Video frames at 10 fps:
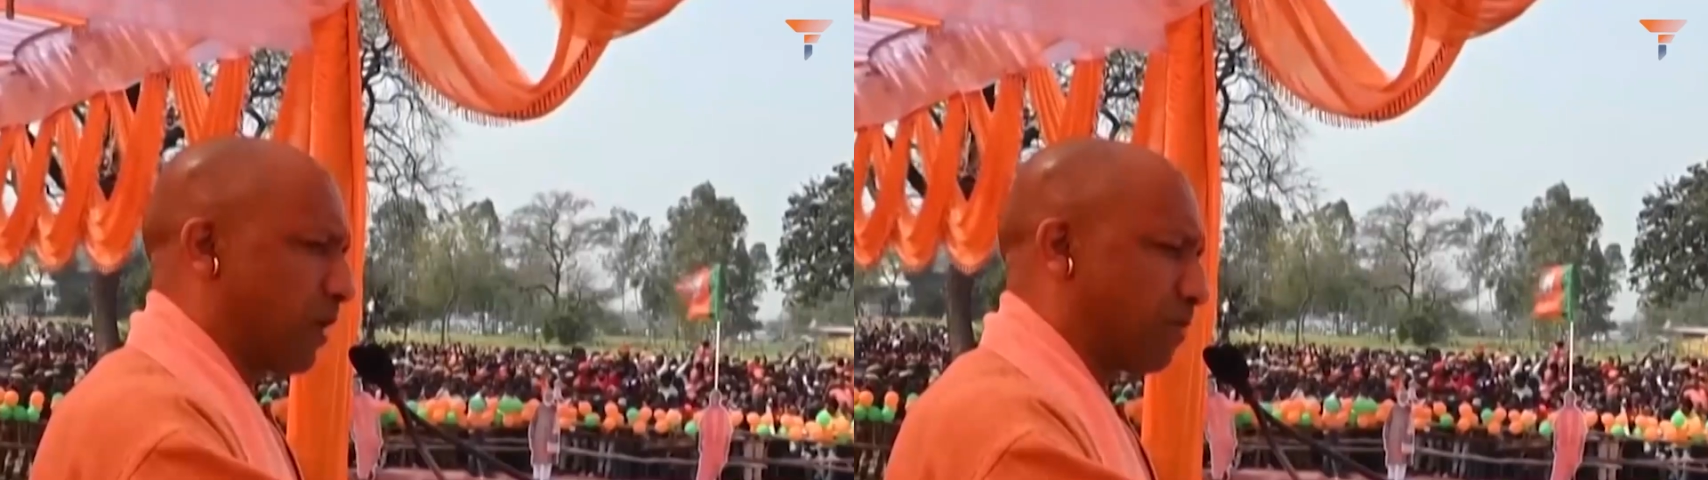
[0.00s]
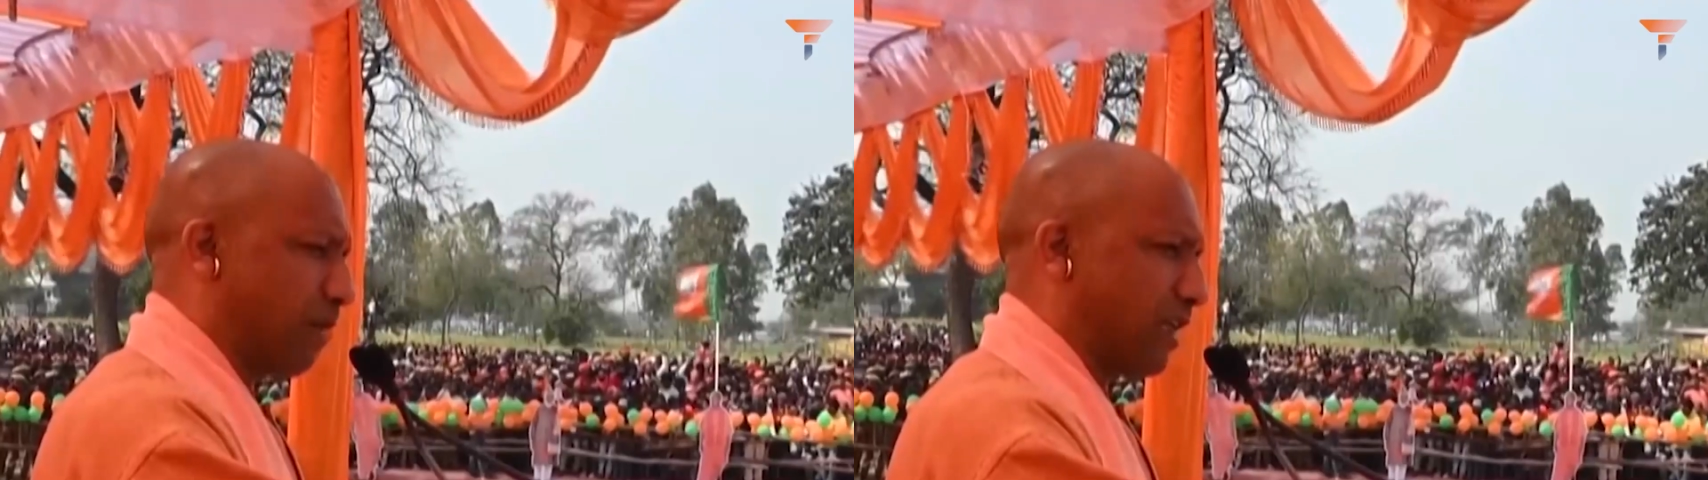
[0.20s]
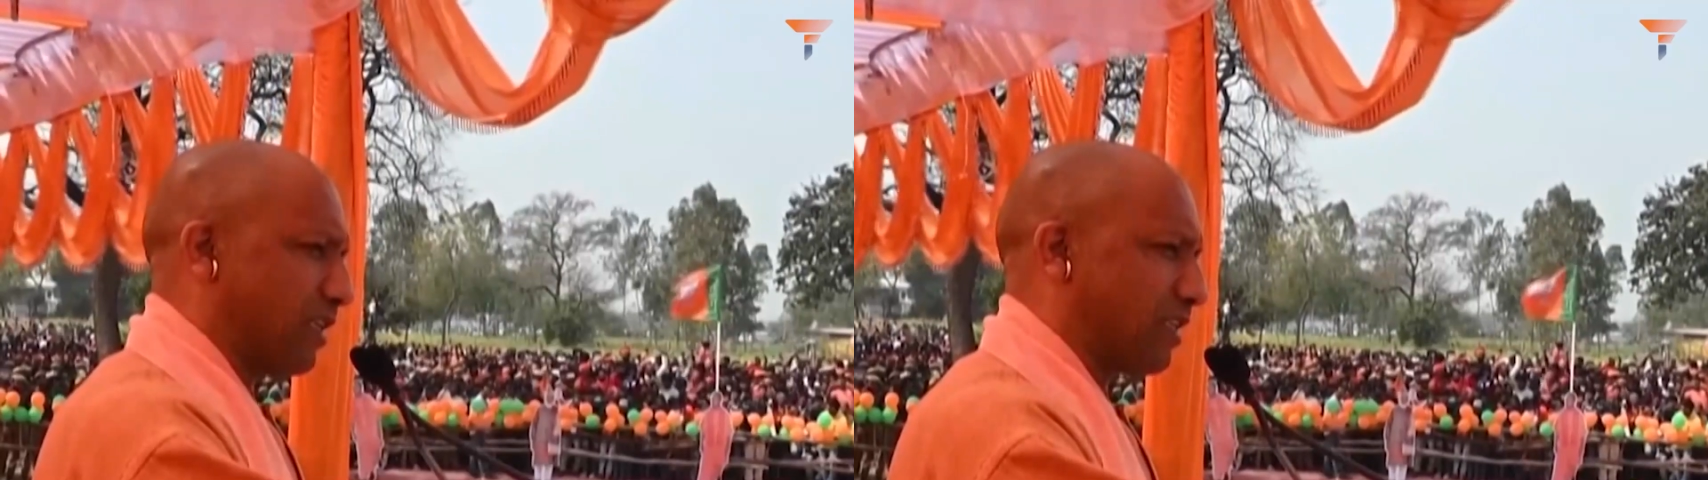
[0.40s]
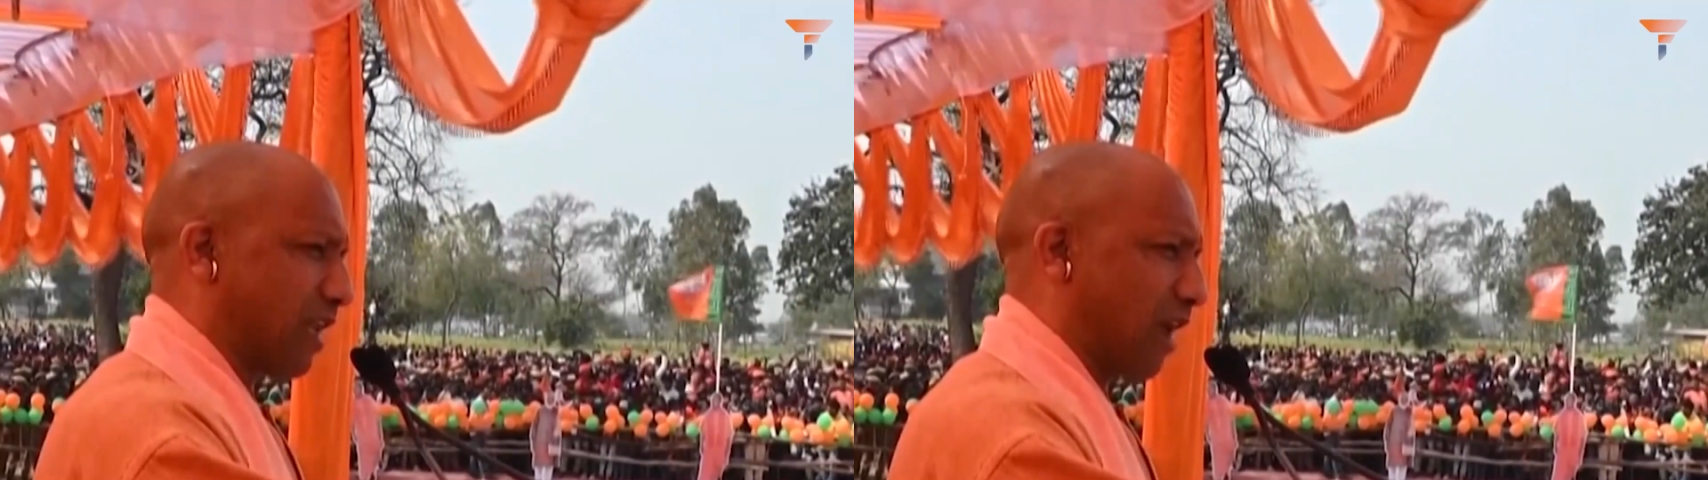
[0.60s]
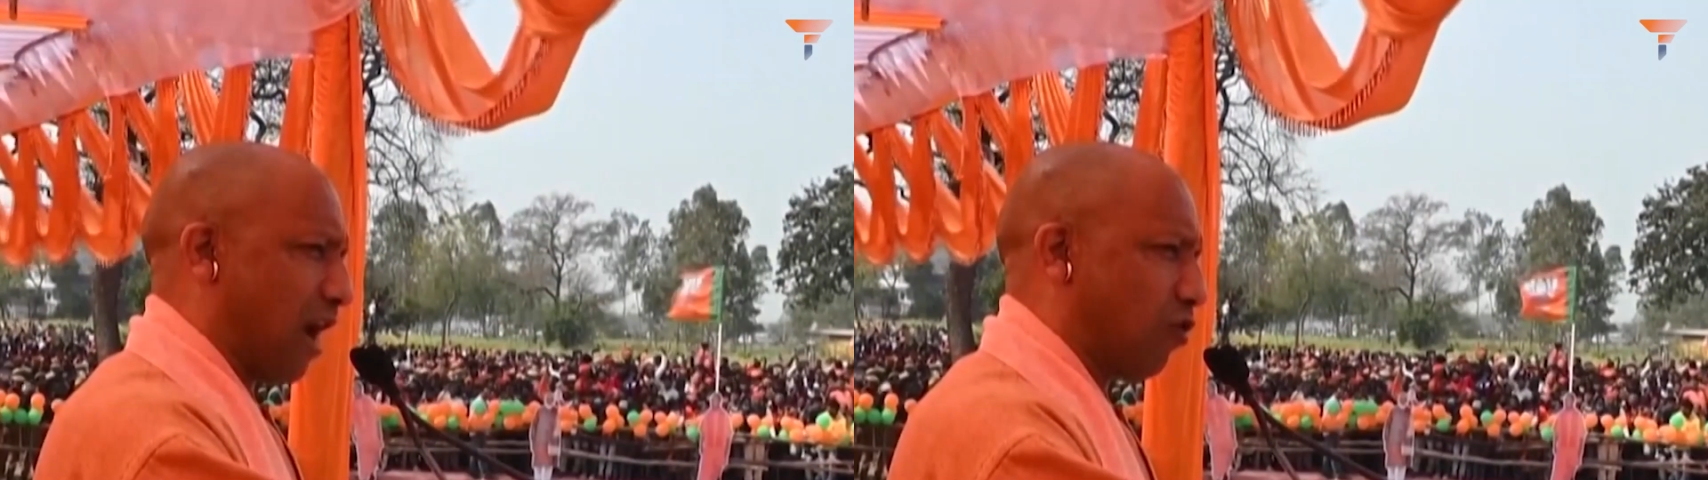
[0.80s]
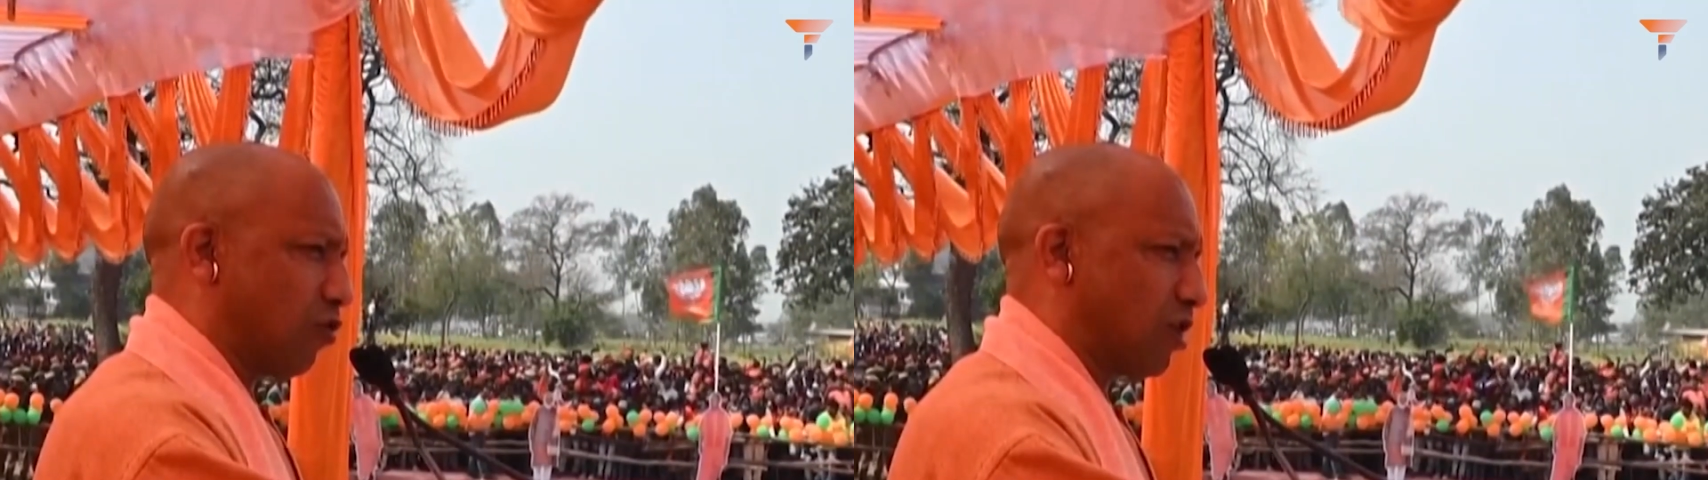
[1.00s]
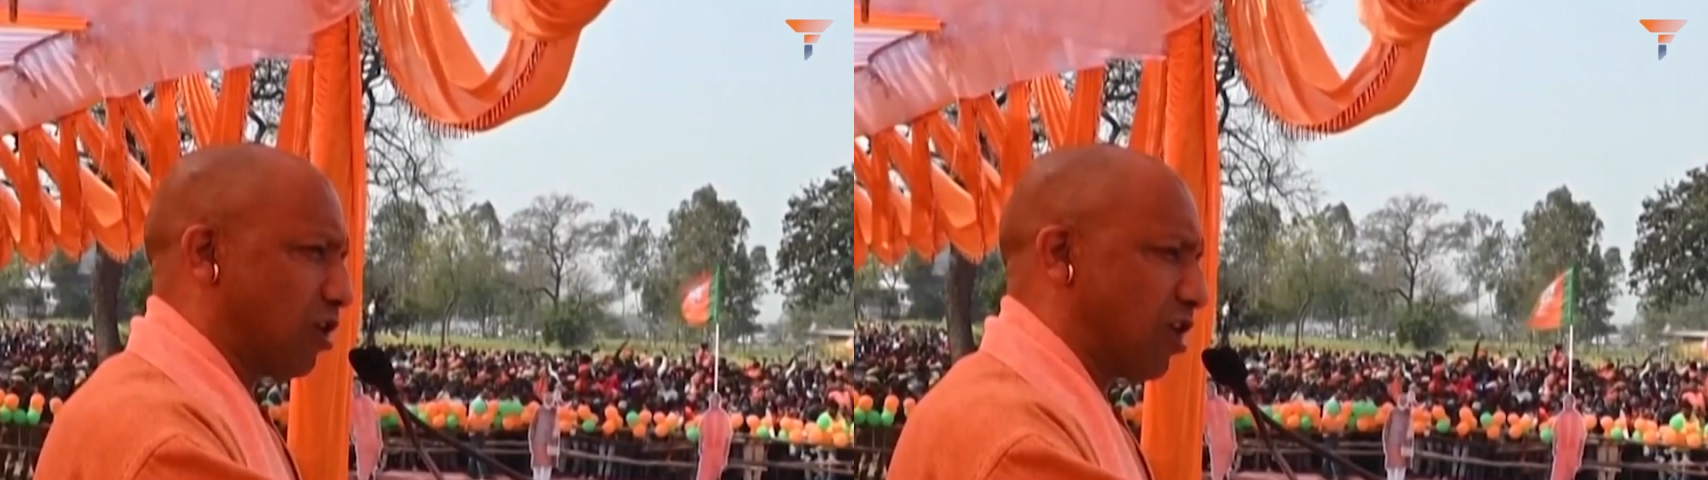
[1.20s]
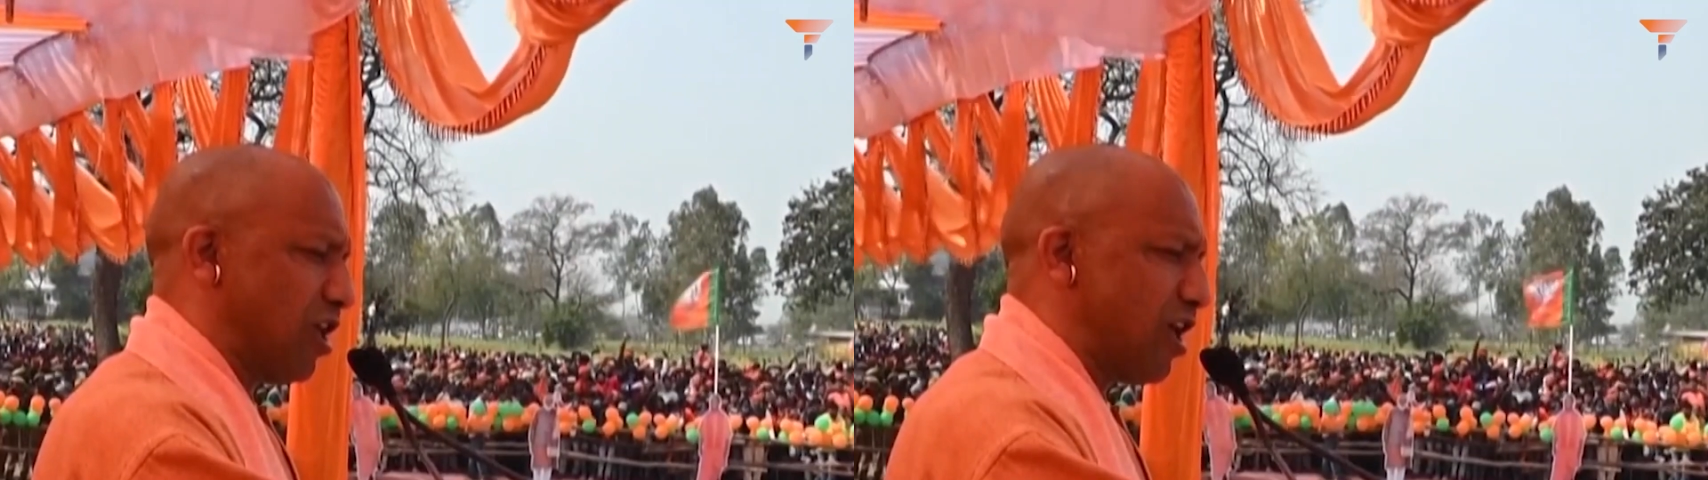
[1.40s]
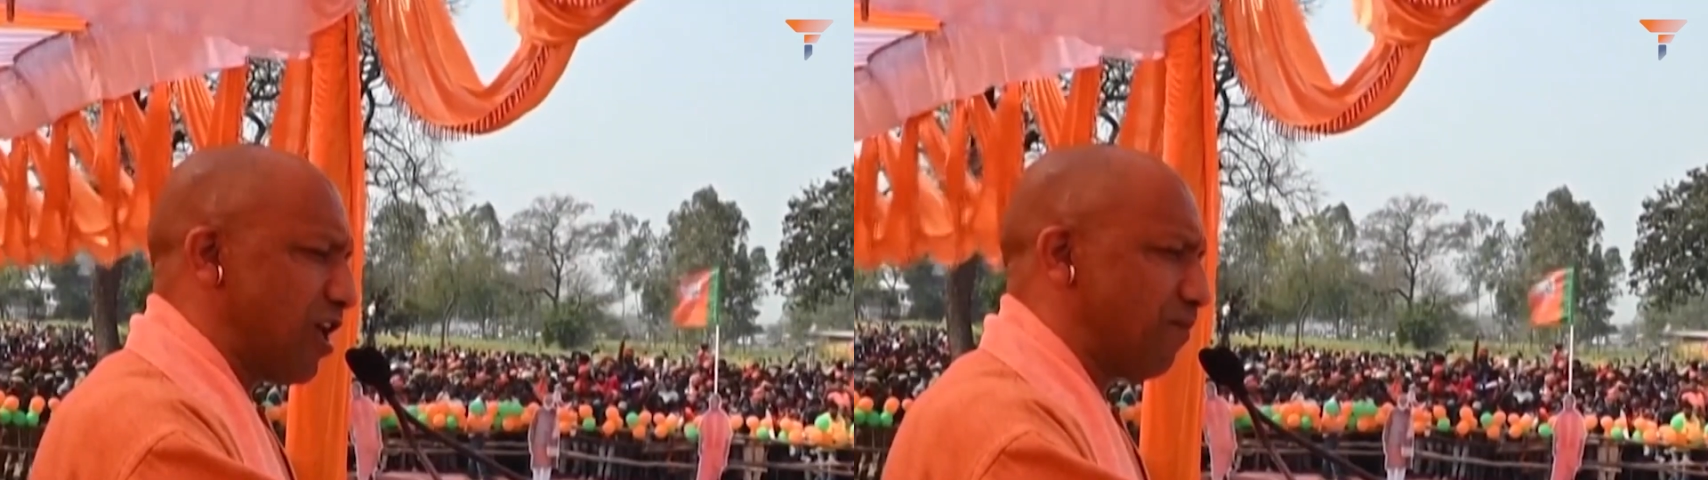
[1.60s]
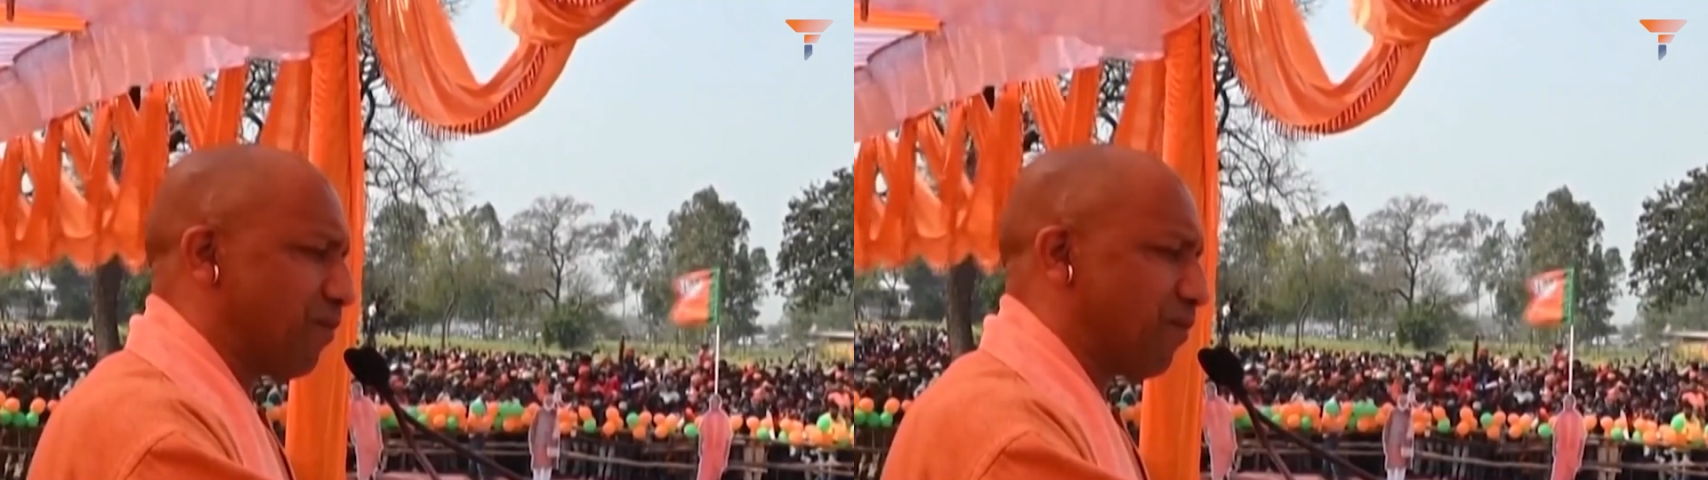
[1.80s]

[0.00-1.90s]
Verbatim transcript: On the other hand, 87%